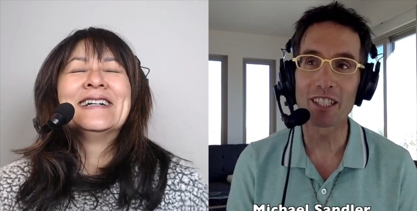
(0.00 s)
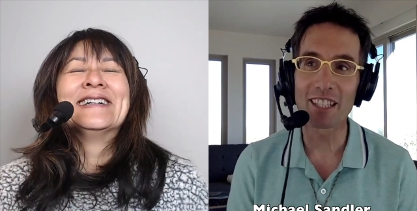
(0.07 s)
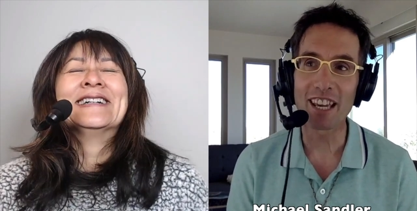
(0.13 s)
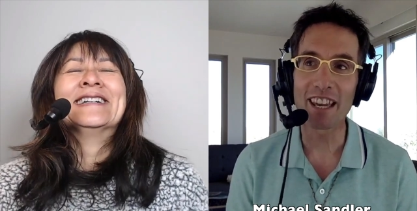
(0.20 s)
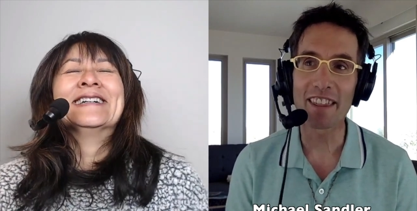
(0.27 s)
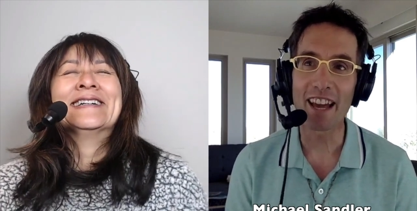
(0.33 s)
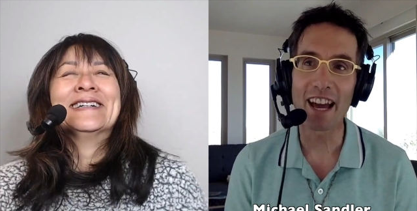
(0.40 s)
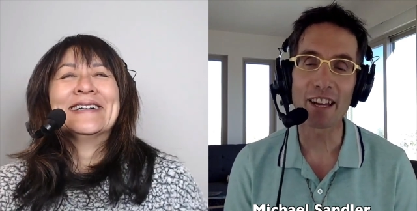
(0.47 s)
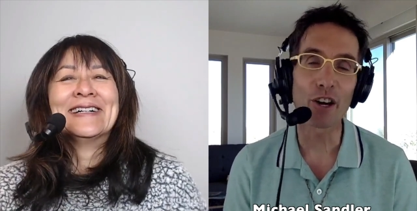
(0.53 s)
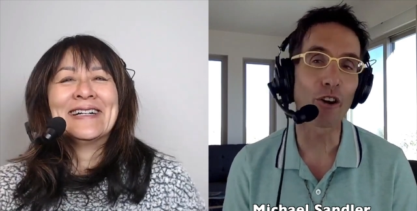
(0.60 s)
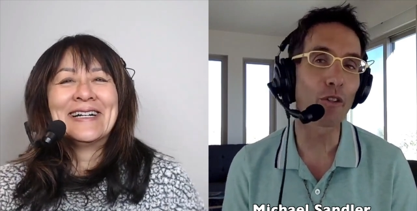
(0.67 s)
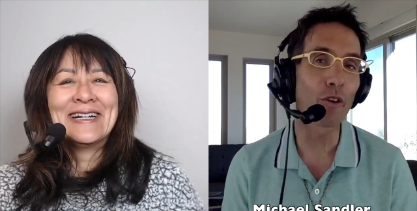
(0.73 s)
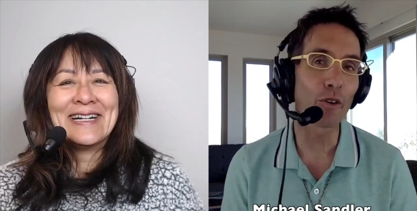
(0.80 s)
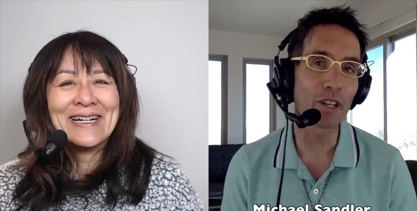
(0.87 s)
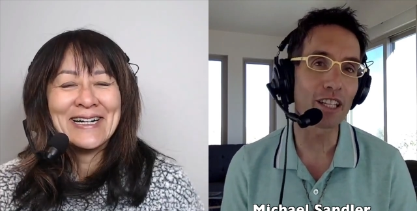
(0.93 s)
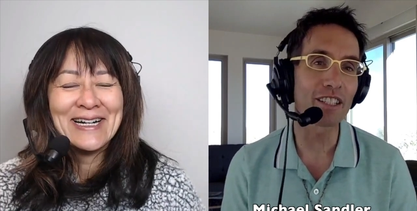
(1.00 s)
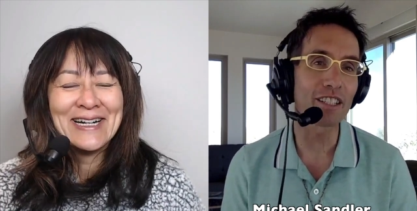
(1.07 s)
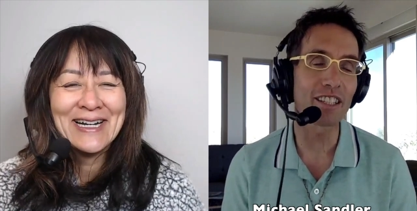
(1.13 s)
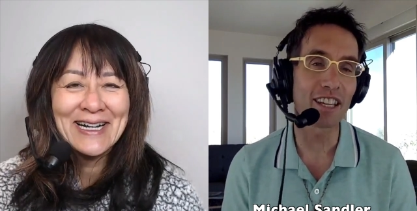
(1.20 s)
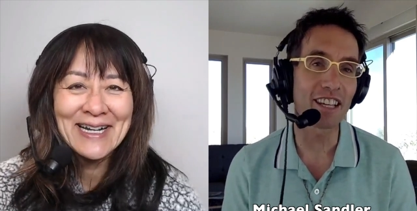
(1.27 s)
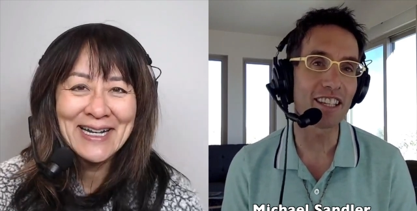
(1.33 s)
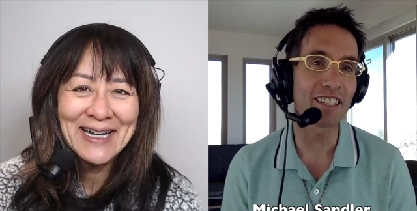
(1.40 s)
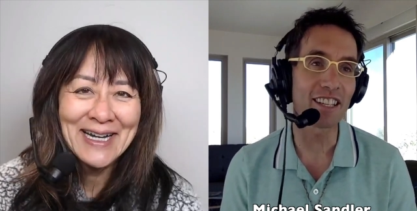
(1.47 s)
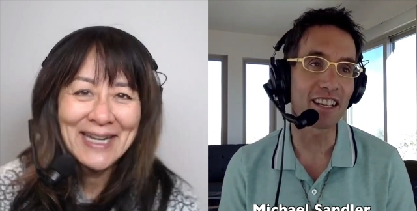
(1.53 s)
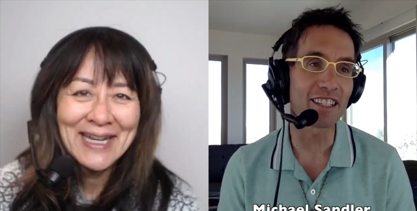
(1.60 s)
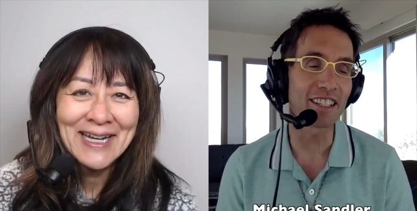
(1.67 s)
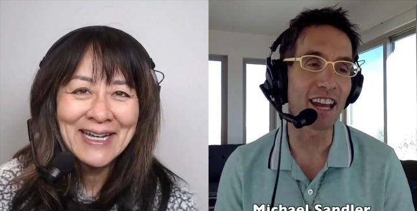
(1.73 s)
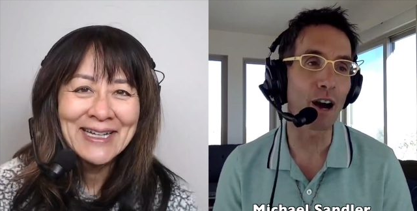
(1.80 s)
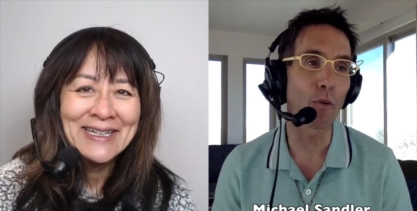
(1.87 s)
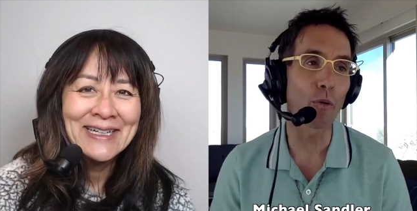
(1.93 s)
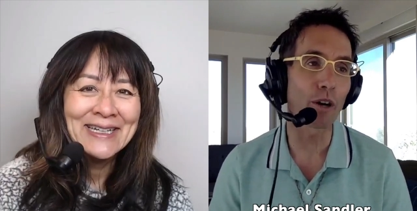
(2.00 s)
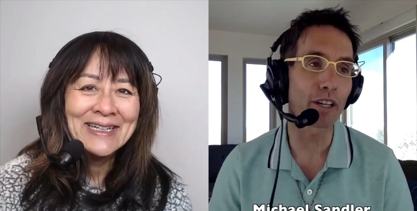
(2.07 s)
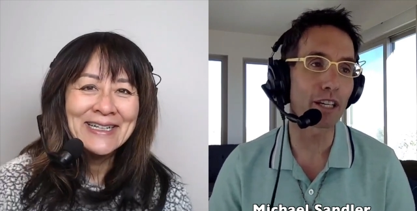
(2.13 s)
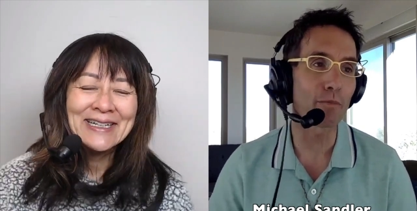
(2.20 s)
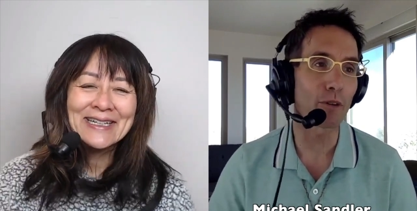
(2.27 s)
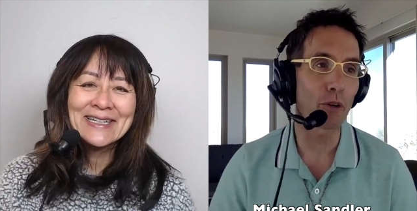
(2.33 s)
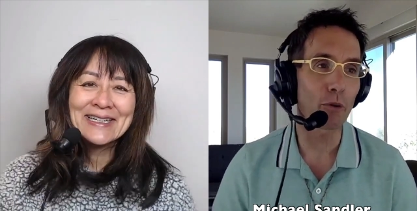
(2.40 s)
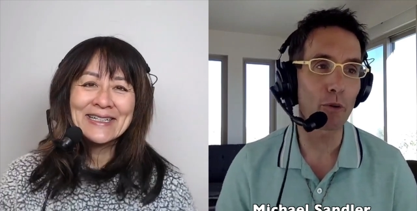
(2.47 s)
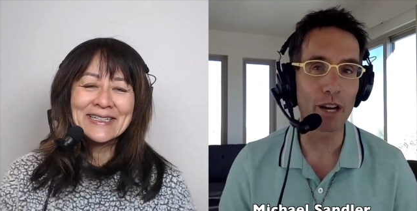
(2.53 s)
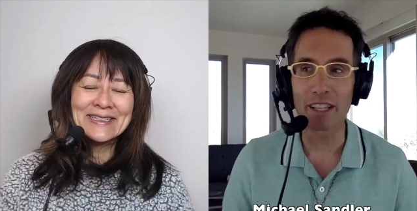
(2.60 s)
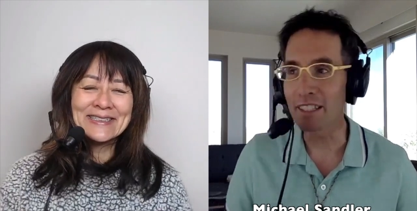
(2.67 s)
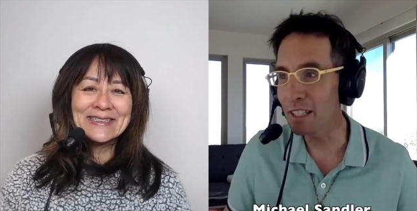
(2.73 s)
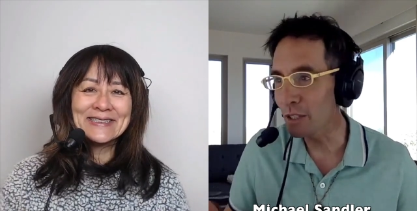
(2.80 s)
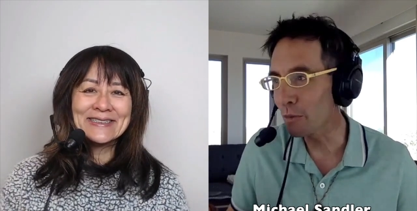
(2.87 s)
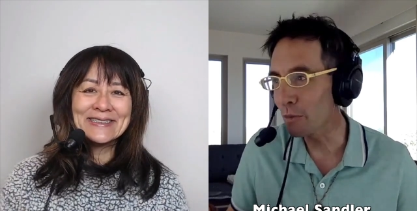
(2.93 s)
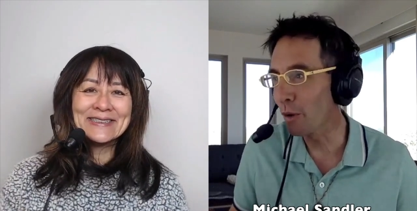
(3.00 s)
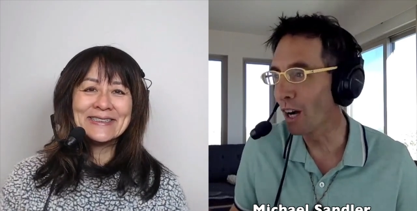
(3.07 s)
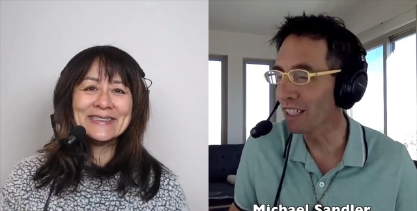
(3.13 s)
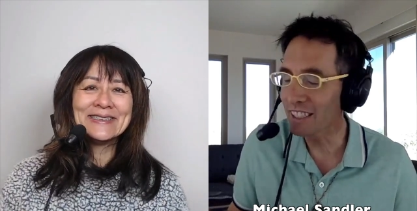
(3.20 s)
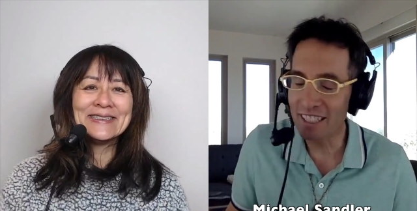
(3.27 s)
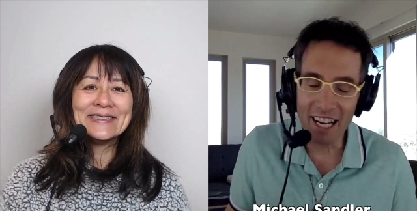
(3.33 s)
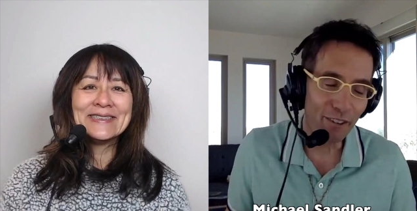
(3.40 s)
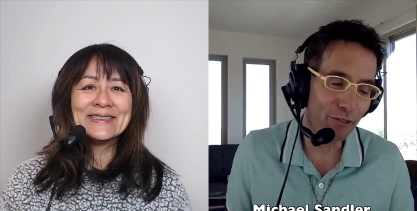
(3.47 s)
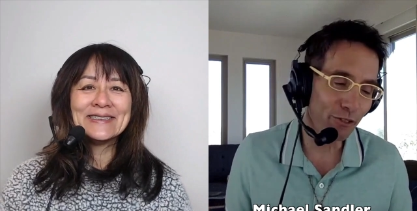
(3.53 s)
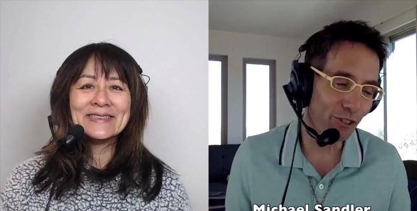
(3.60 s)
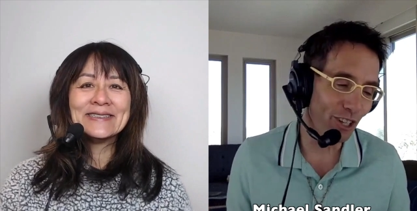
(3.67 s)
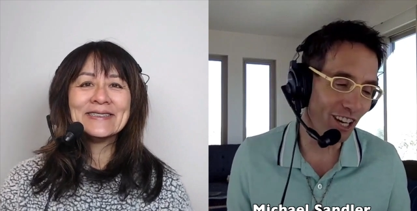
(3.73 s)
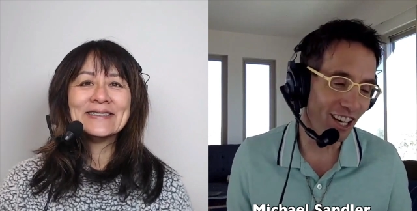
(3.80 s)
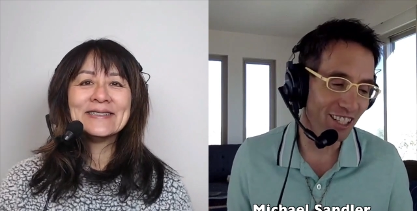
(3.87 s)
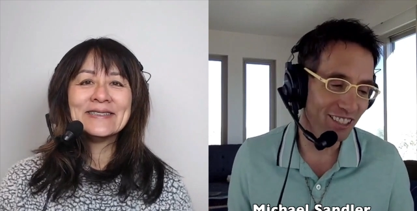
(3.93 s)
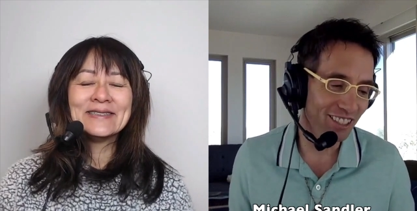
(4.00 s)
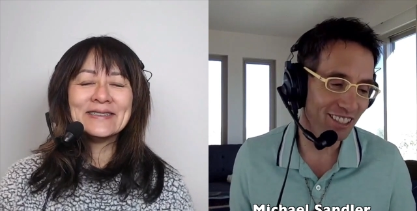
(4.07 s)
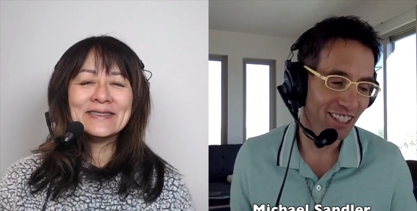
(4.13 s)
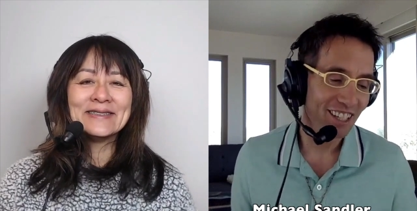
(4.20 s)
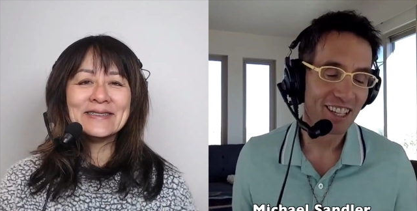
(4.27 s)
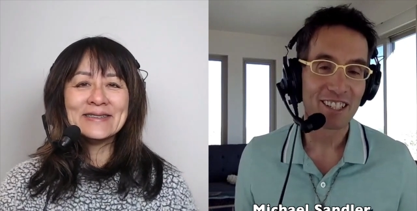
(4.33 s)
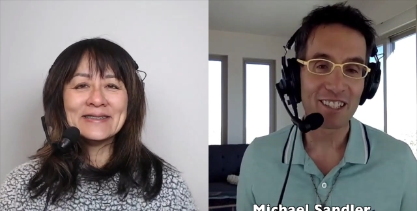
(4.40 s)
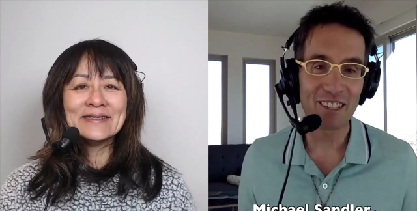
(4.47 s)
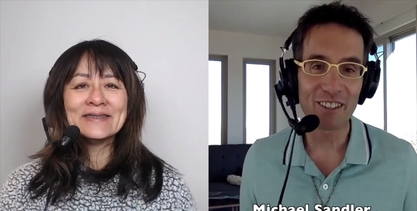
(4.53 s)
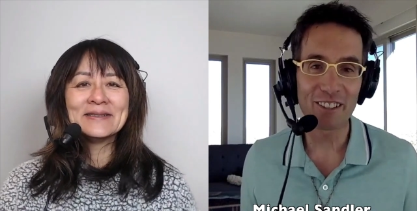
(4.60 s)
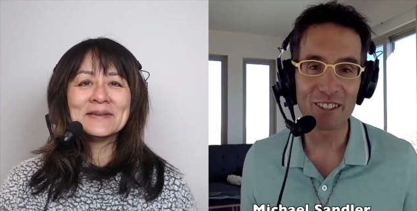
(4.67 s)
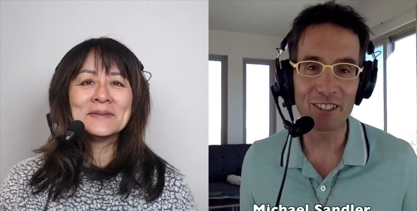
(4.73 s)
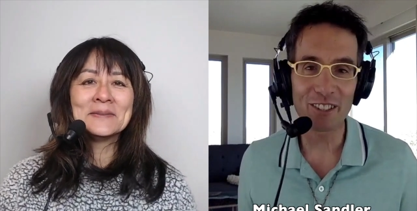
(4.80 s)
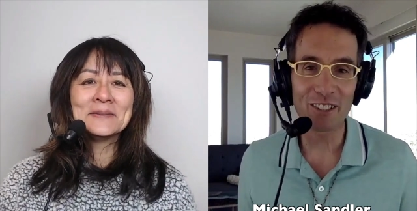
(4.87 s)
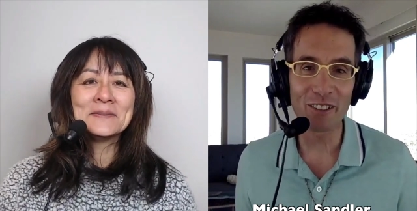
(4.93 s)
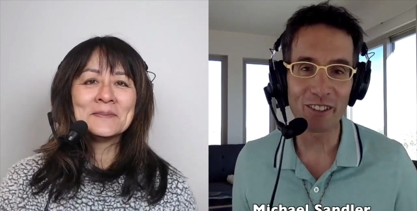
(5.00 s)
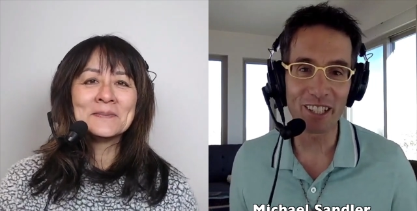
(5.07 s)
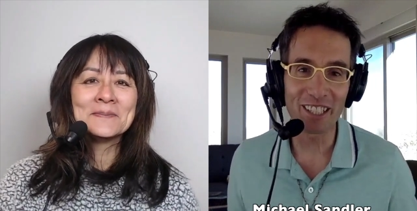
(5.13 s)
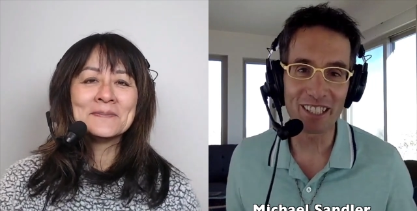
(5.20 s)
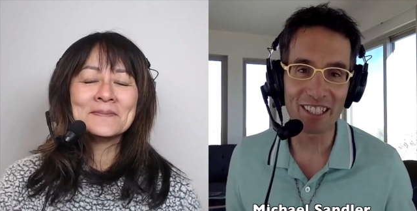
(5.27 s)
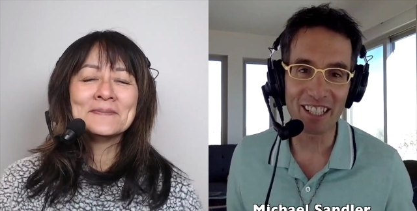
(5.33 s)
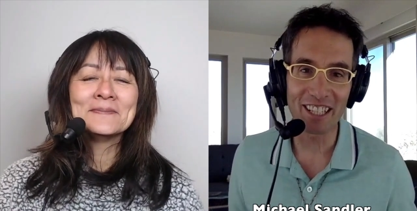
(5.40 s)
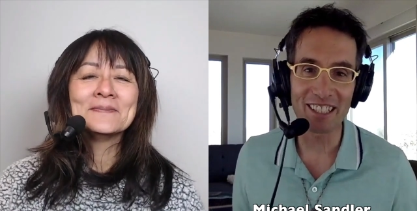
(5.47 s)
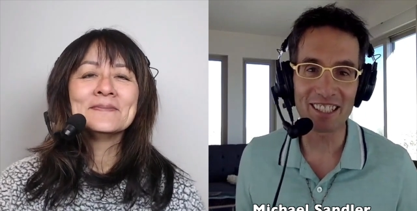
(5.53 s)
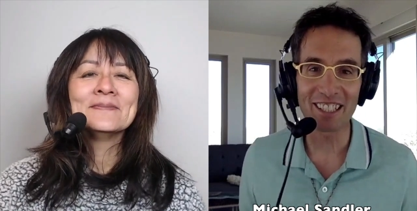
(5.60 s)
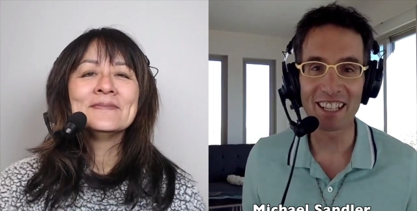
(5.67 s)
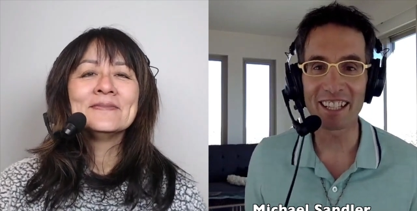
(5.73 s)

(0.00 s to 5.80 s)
Speaker 1: could say that. Although he's he's it's now working both ways. He's watching out for us. So so he he's